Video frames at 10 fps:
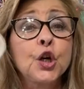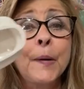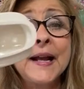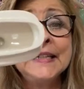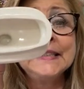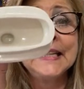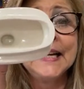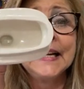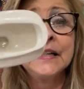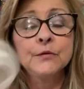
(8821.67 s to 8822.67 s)

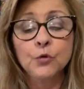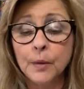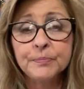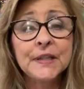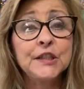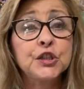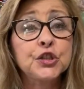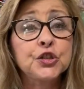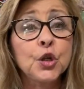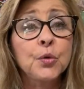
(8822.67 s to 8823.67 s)
crazing. Whoops, I
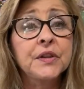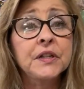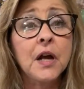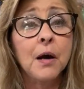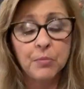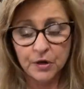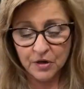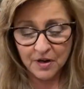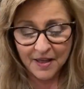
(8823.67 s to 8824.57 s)
just showed the number.